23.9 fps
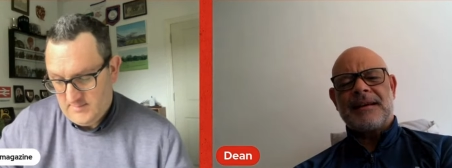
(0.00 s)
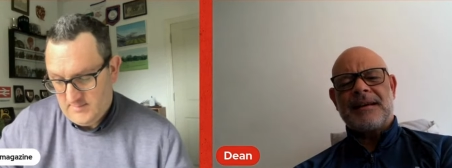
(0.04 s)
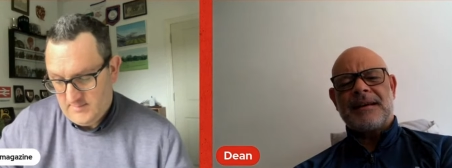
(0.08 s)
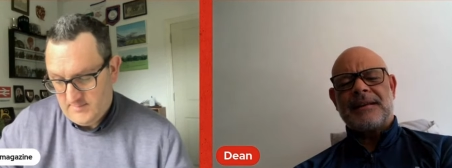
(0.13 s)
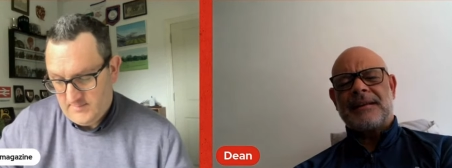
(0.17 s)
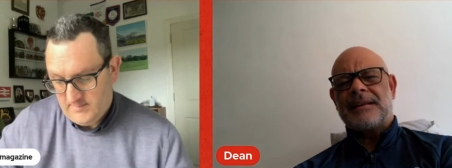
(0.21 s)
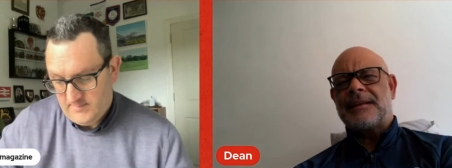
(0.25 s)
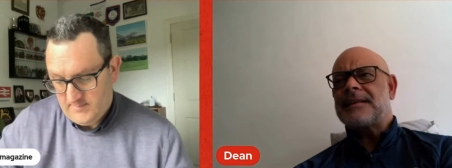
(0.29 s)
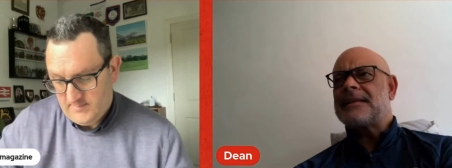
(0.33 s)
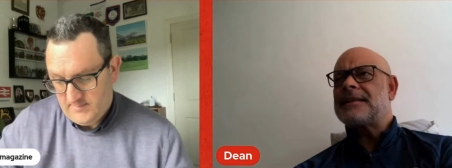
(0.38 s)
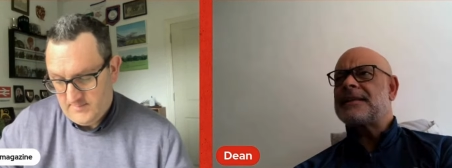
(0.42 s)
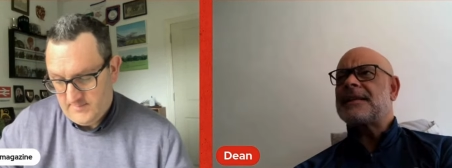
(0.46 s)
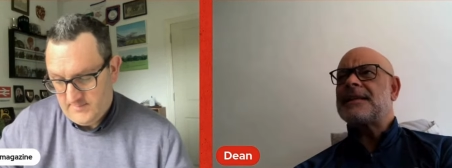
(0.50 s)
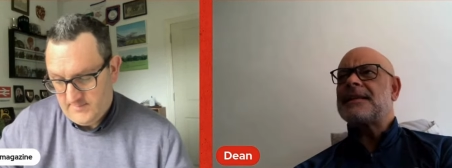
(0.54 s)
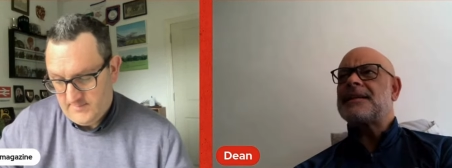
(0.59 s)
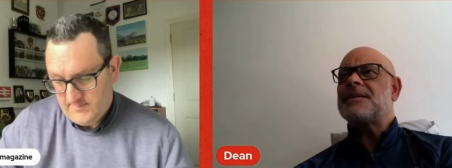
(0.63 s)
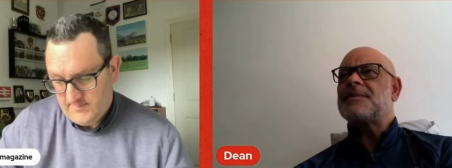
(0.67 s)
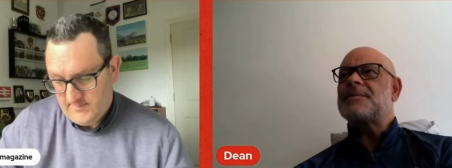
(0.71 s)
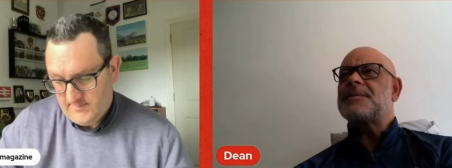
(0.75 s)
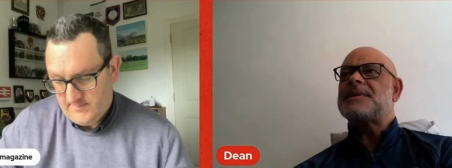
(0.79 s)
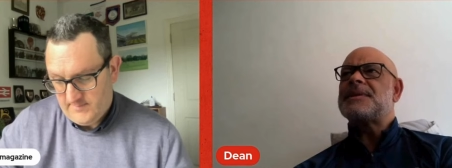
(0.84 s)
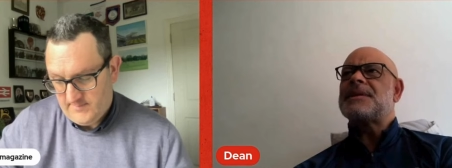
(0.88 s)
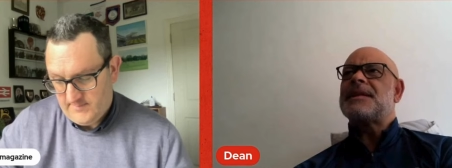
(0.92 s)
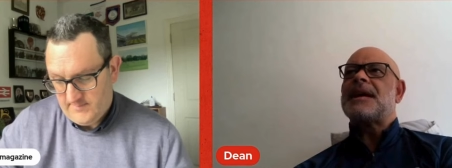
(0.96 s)
Speaker 1: and I think
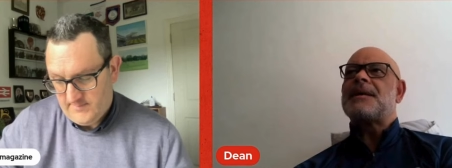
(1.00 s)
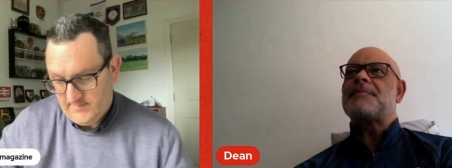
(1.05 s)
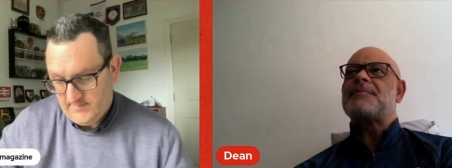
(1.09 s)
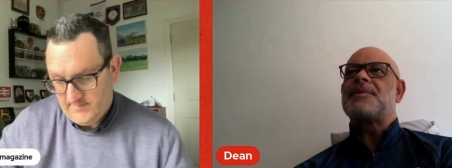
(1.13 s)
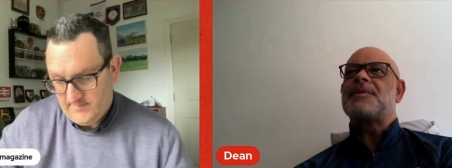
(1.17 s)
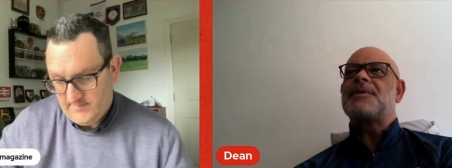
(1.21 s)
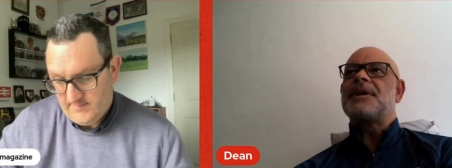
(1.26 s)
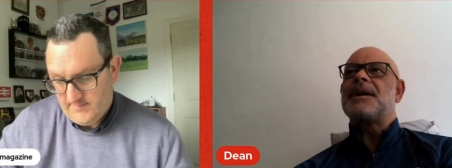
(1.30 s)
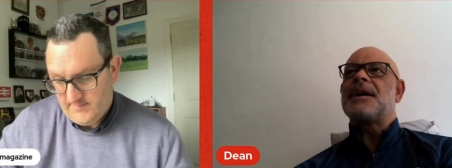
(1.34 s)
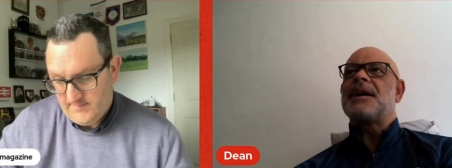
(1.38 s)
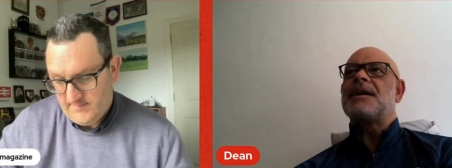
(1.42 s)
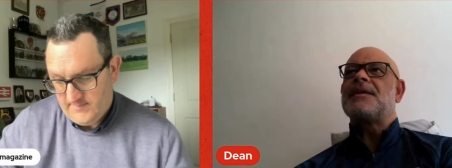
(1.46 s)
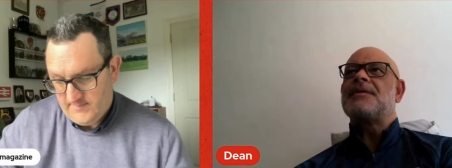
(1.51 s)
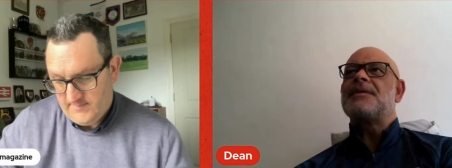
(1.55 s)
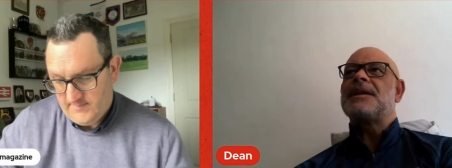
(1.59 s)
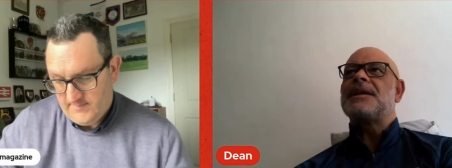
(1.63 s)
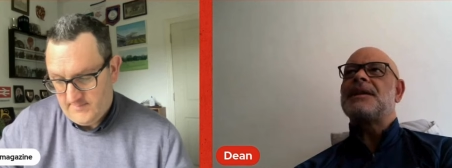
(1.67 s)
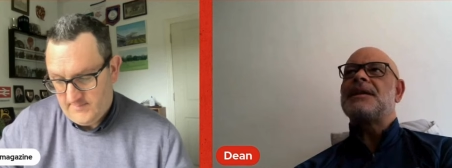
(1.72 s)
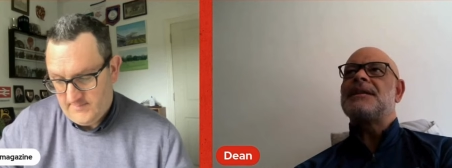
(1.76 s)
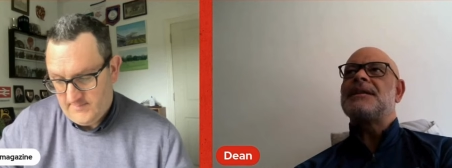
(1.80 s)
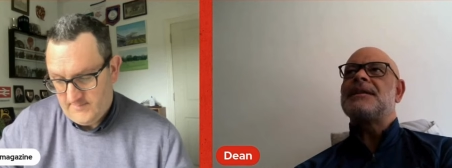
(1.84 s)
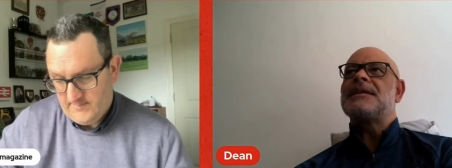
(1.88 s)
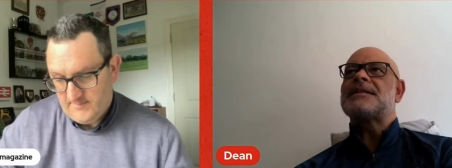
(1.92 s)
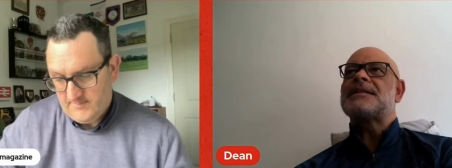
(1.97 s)
up to that point
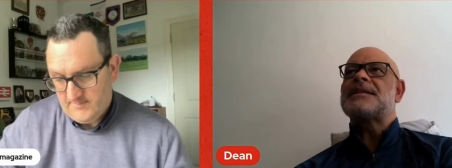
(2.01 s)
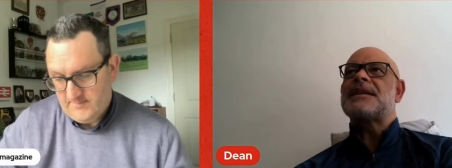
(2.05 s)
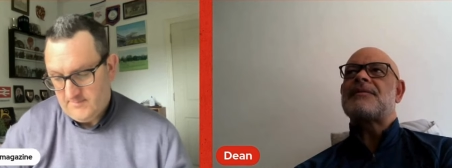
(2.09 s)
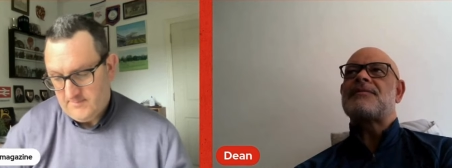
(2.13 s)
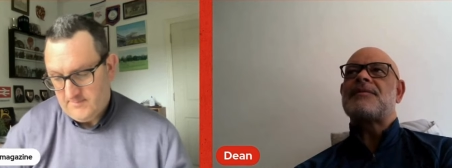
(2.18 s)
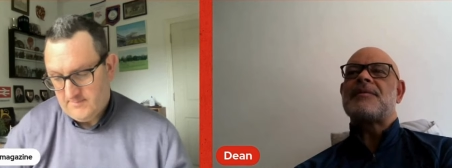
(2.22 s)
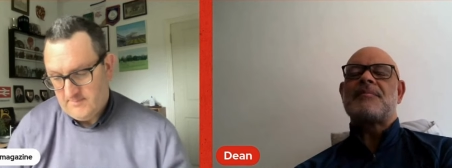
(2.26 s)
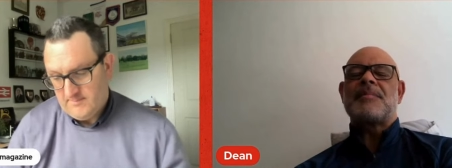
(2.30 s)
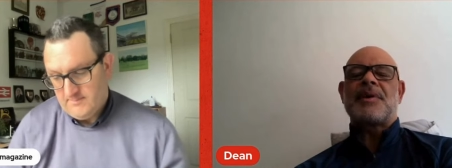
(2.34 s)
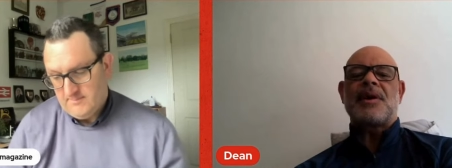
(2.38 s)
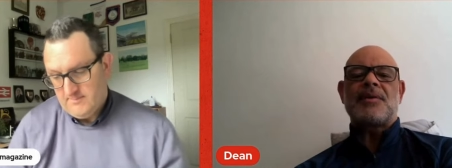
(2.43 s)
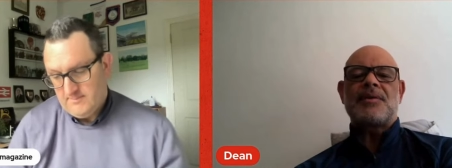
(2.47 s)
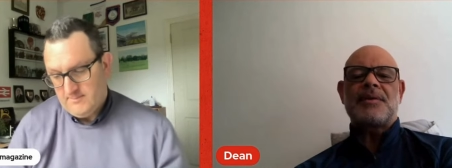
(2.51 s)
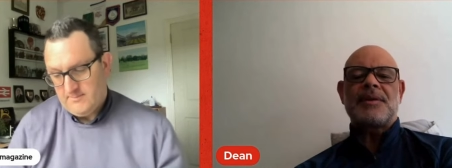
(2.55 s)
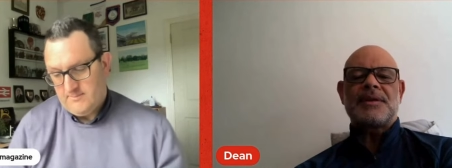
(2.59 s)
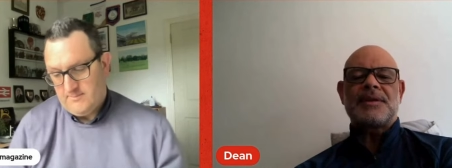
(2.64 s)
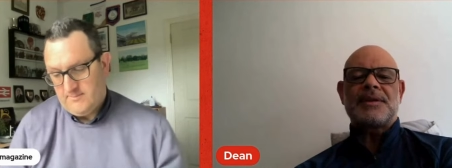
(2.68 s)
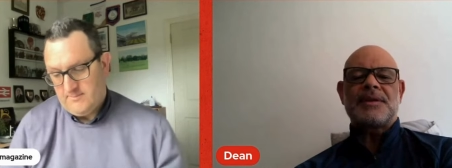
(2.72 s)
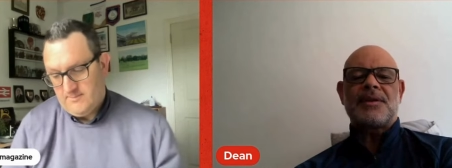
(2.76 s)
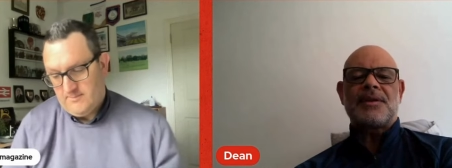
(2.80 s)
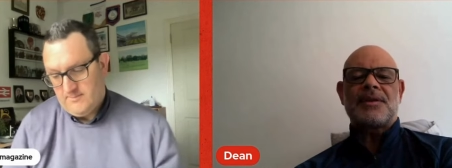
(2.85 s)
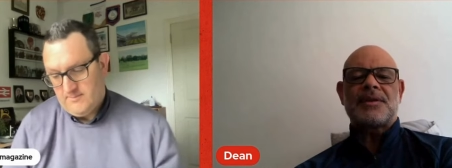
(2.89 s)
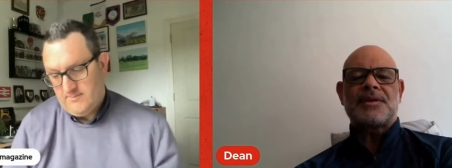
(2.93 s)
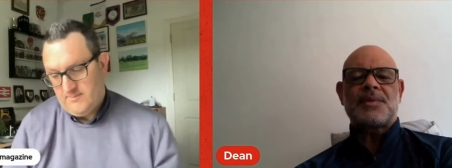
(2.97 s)
only seven bowlers
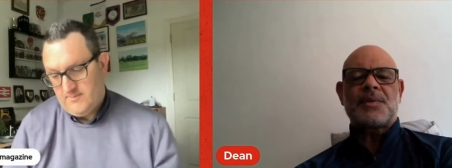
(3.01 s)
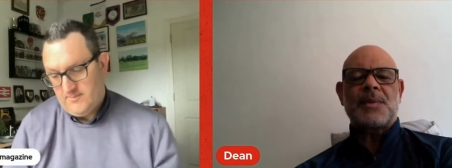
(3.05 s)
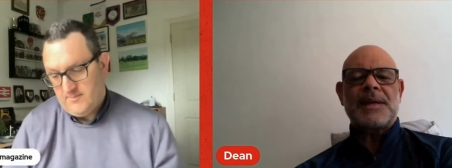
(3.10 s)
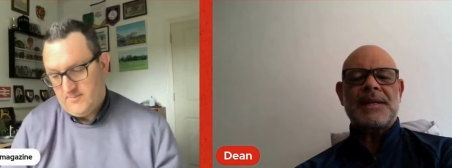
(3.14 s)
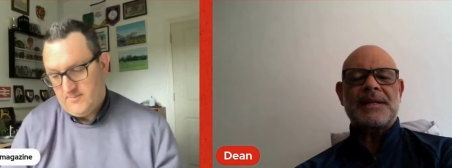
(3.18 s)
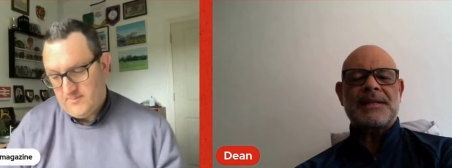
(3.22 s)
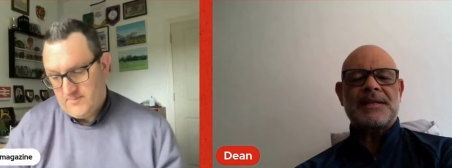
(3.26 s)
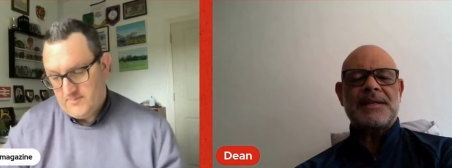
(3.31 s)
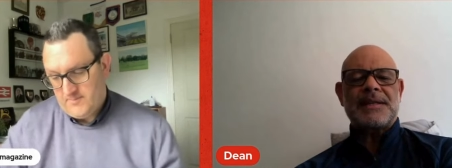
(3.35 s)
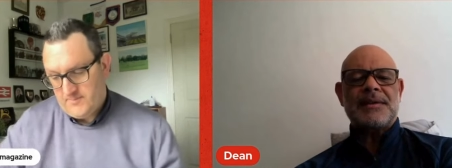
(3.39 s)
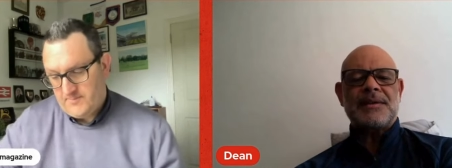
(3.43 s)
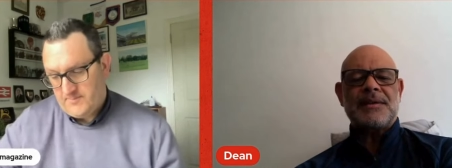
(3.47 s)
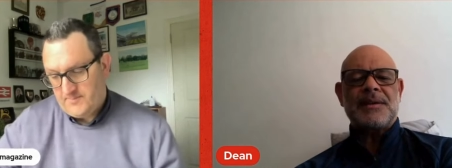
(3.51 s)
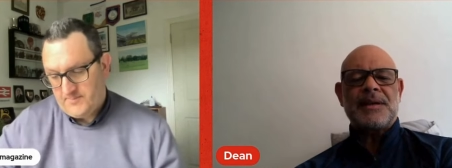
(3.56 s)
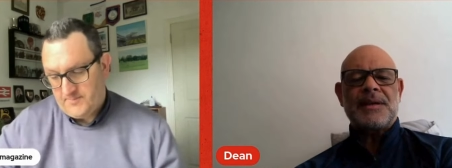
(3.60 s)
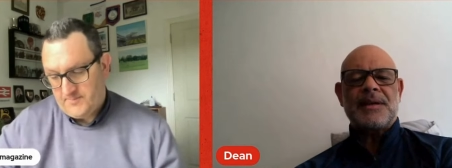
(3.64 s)
got 20,